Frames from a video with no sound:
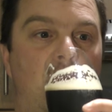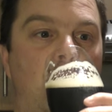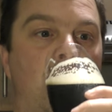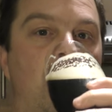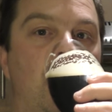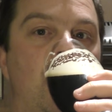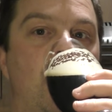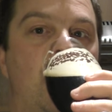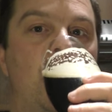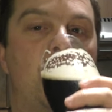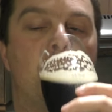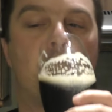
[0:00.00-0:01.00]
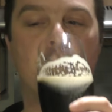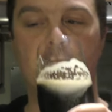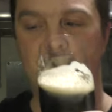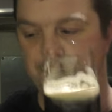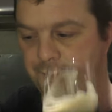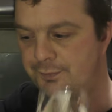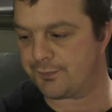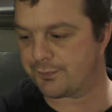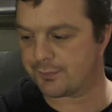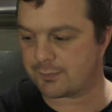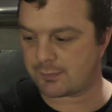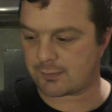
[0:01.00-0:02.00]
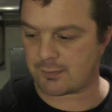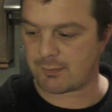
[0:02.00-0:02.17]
No one is speaking in this clip.